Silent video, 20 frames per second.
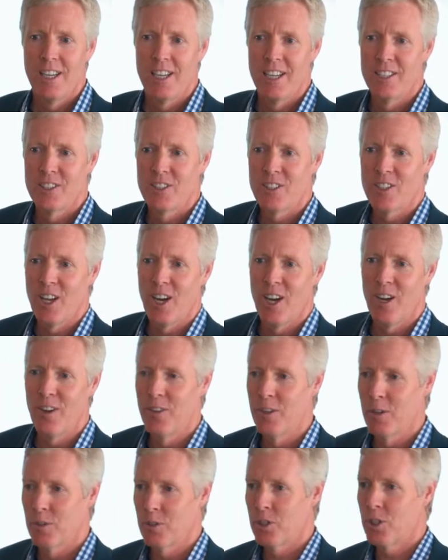And so
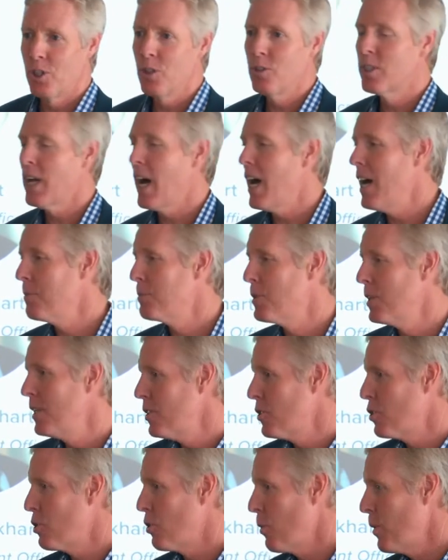there's two times in
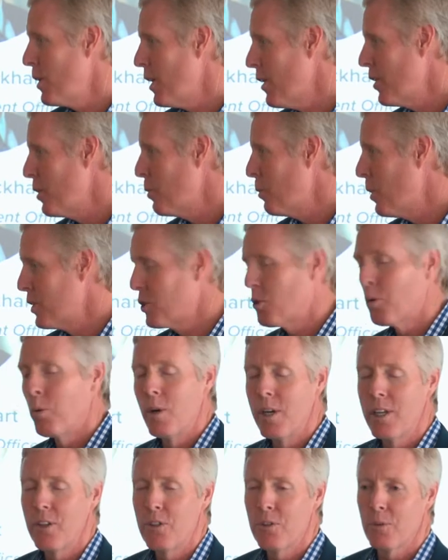his career he won
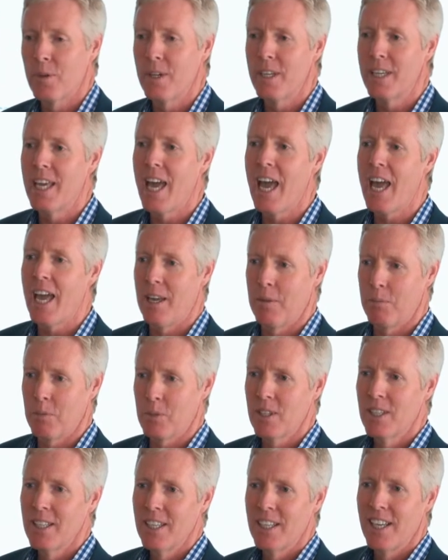23
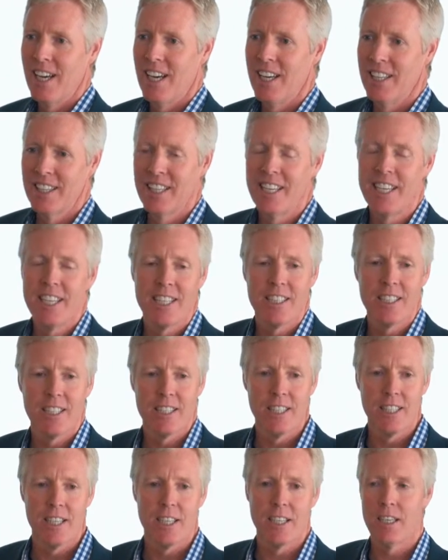games, leading the
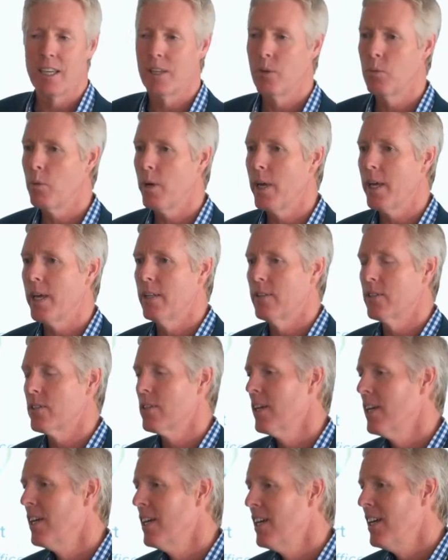league in
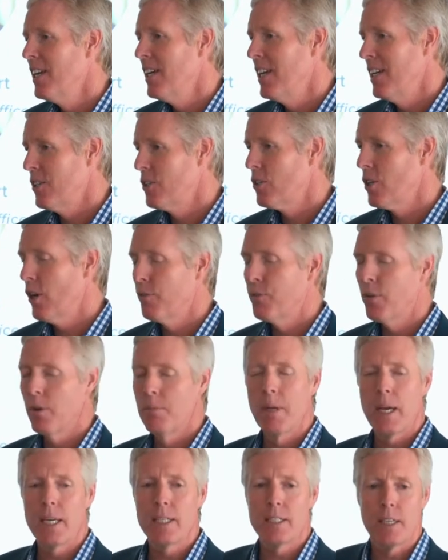wins. And so
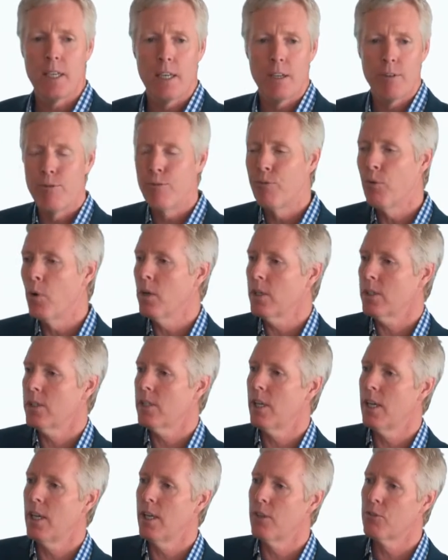from
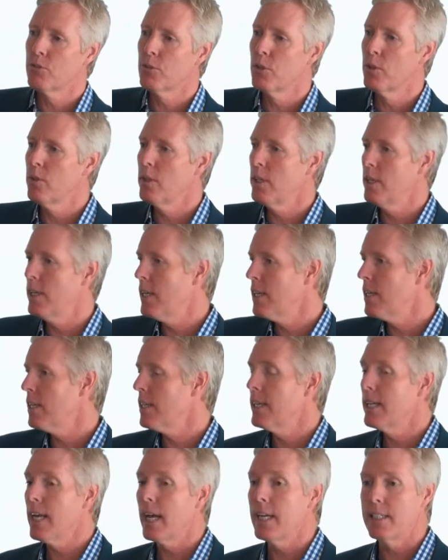1914 through the end of
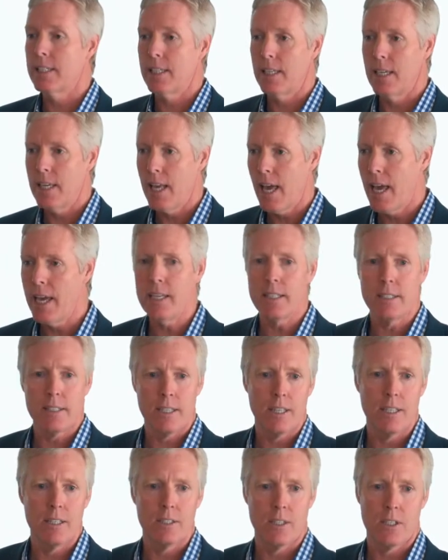the
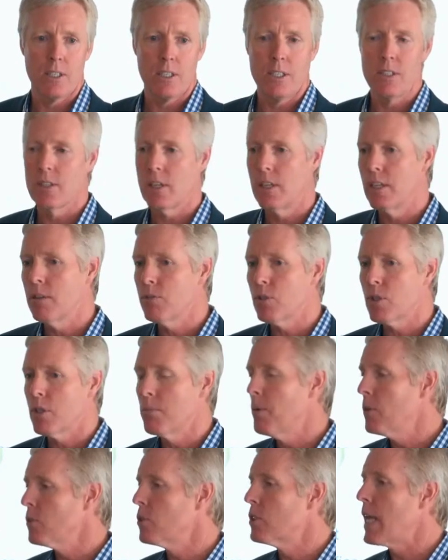1918 season, he was the
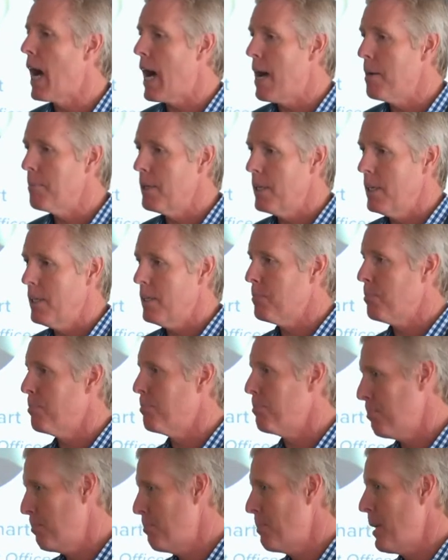most dominant
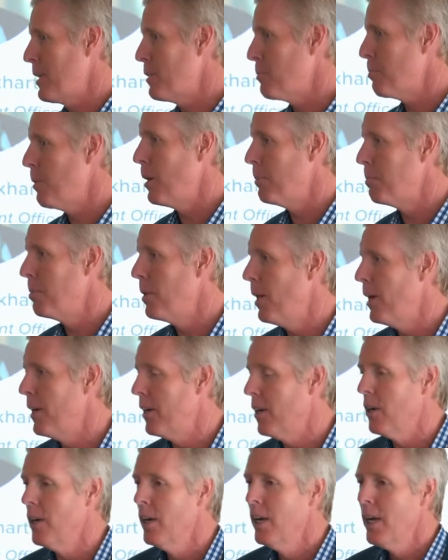baseball
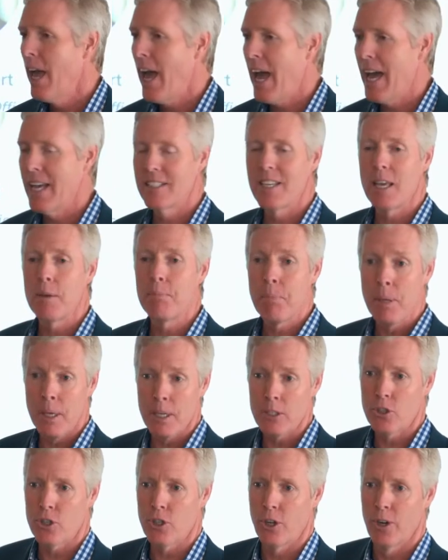player as a
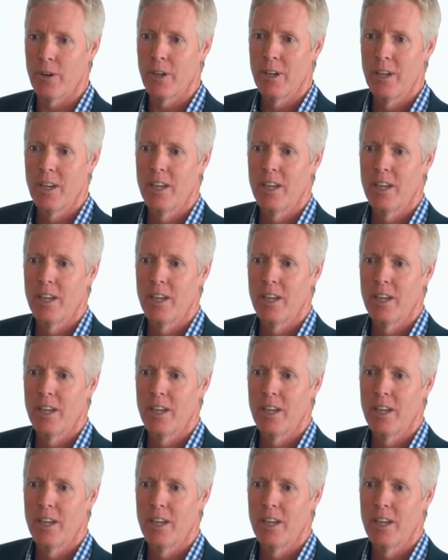pitcher.